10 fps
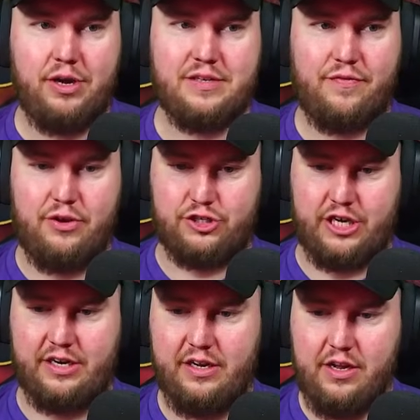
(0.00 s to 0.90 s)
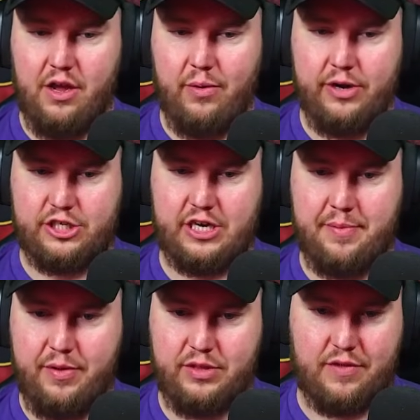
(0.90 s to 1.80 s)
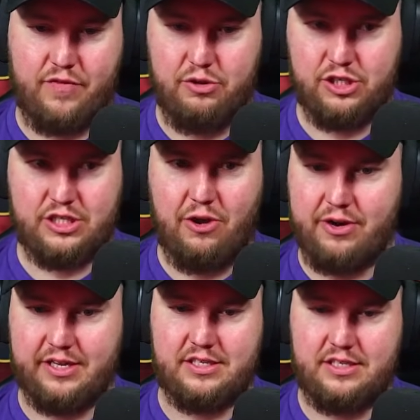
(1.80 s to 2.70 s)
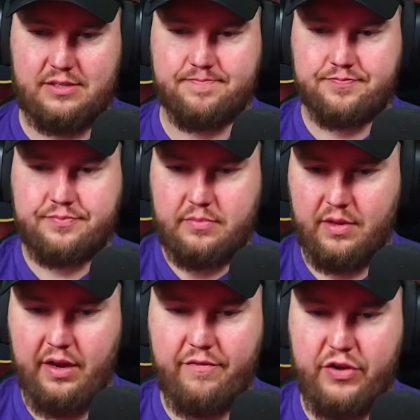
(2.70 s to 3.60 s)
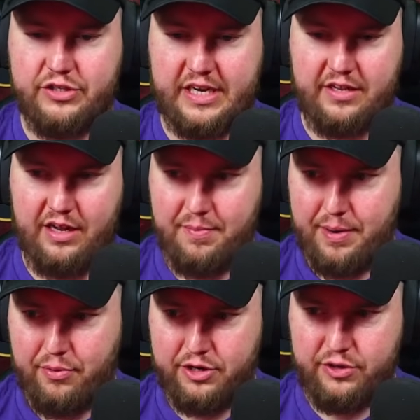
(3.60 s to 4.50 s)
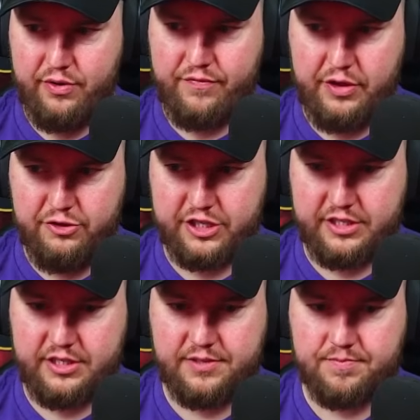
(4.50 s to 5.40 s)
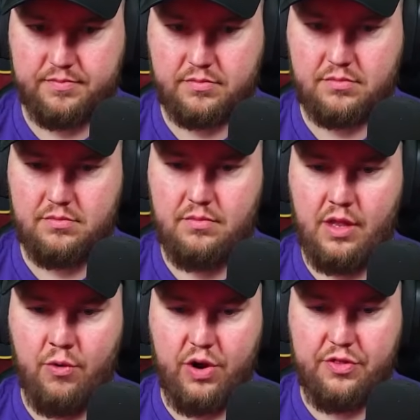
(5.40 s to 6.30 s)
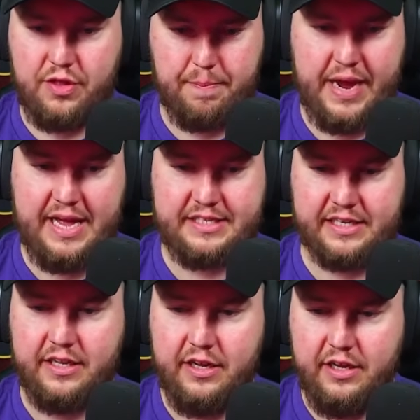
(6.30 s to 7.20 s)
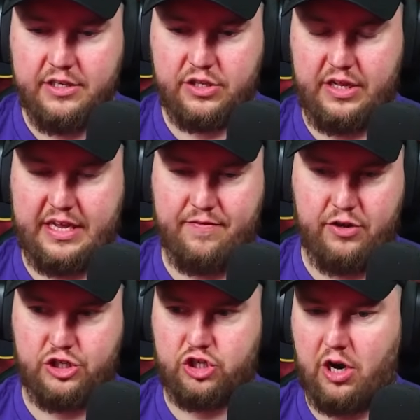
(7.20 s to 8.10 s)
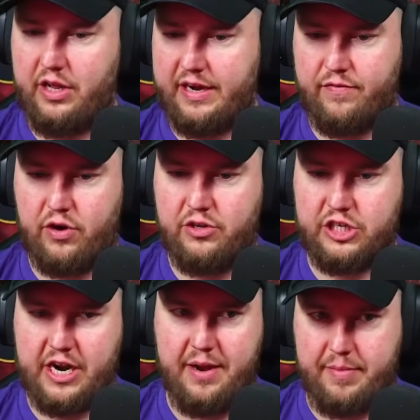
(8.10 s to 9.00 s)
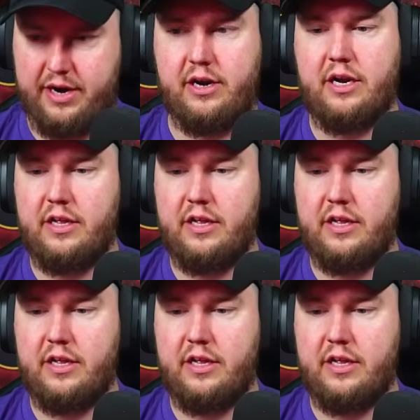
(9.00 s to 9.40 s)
a fusion, which, I mean, with the fusion tokens, it feels like a lot of people are doing fusions rather than passing. So, like, if you're struggling for Ultra Nightmare,